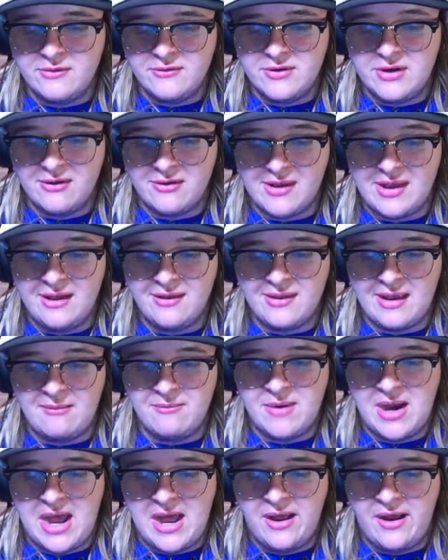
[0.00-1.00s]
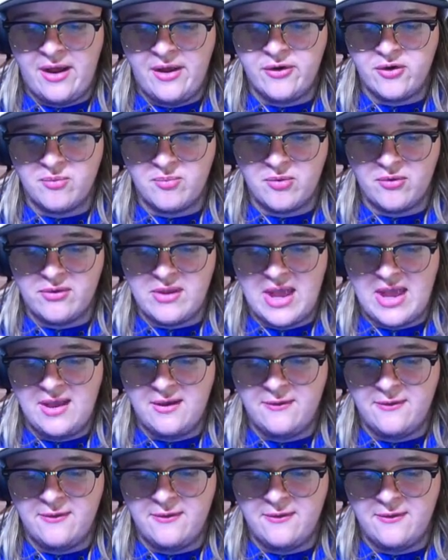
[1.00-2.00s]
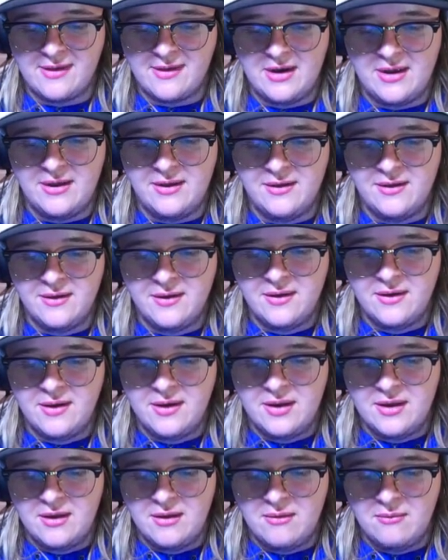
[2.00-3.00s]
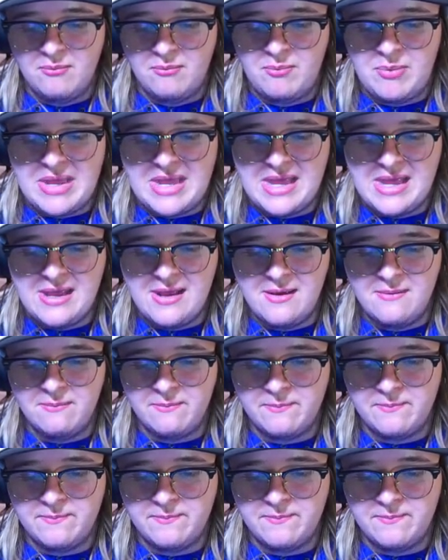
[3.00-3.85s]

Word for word: just because I'm not 100% if it's gonna be...